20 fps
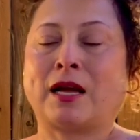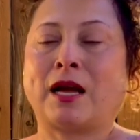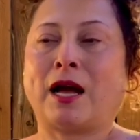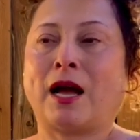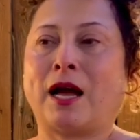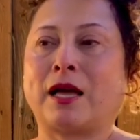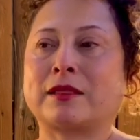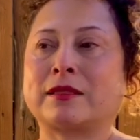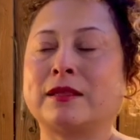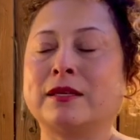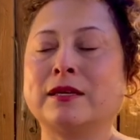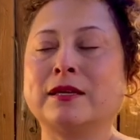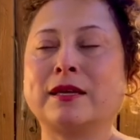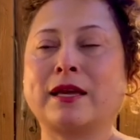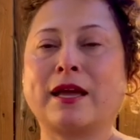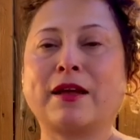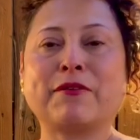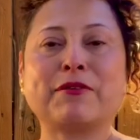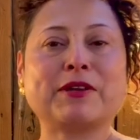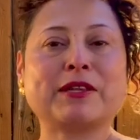I think
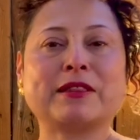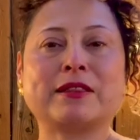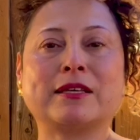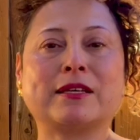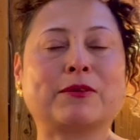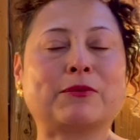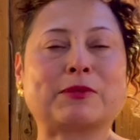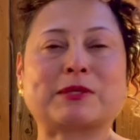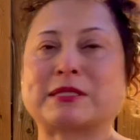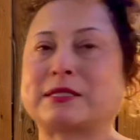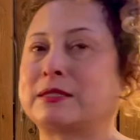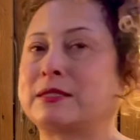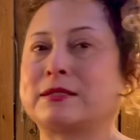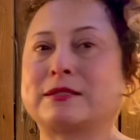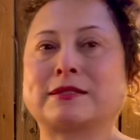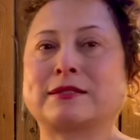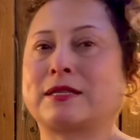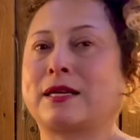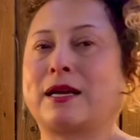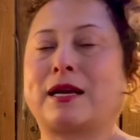everything
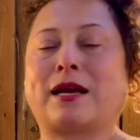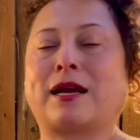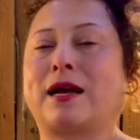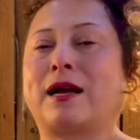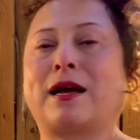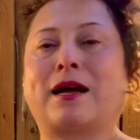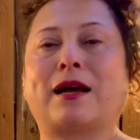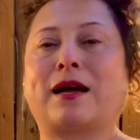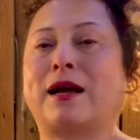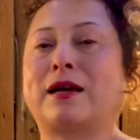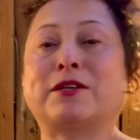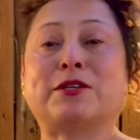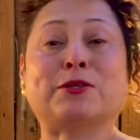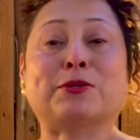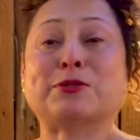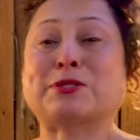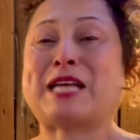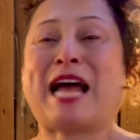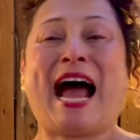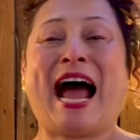was a
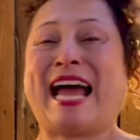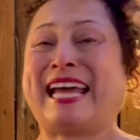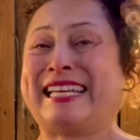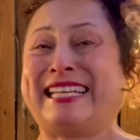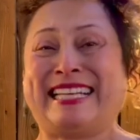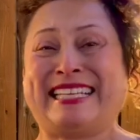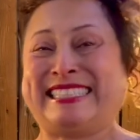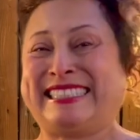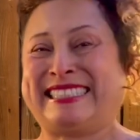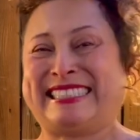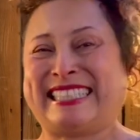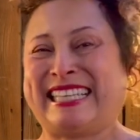huge highlight.